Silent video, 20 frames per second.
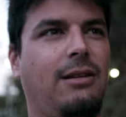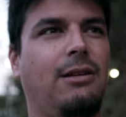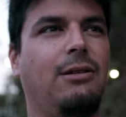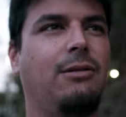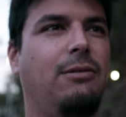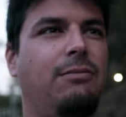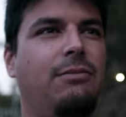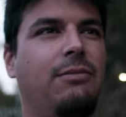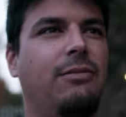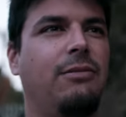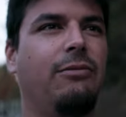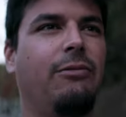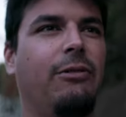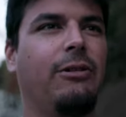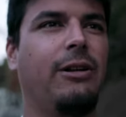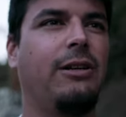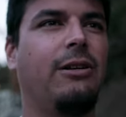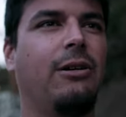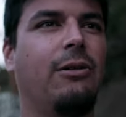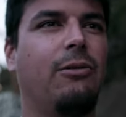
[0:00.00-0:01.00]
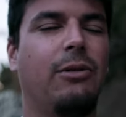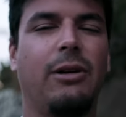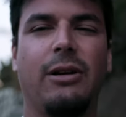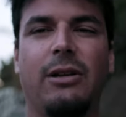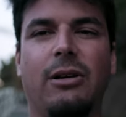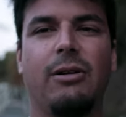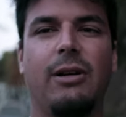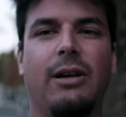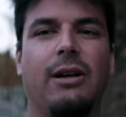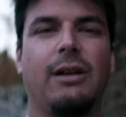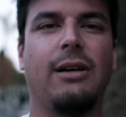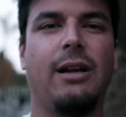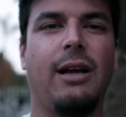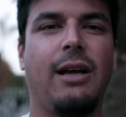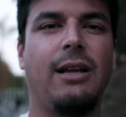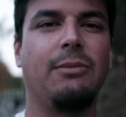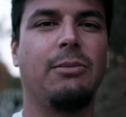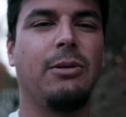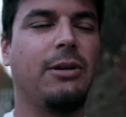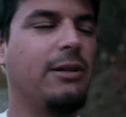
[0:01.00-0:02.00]
you really don't want to go here at
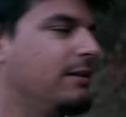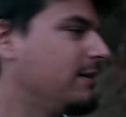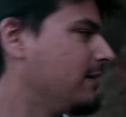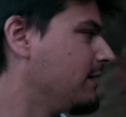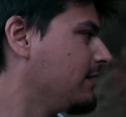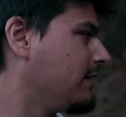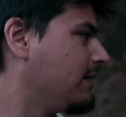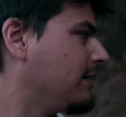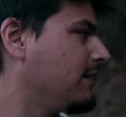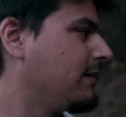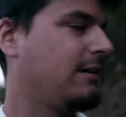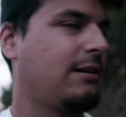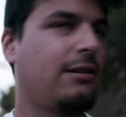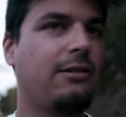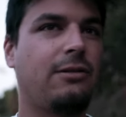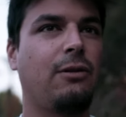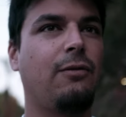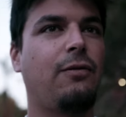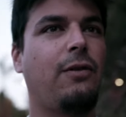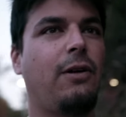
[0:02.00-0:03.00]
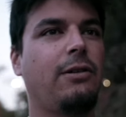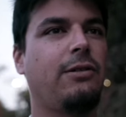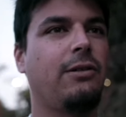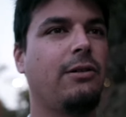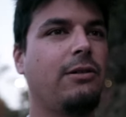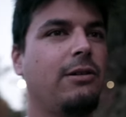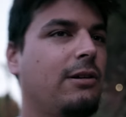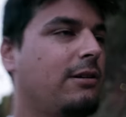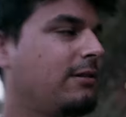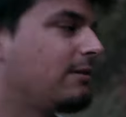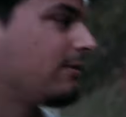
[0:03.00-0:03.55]
night, but so far so good.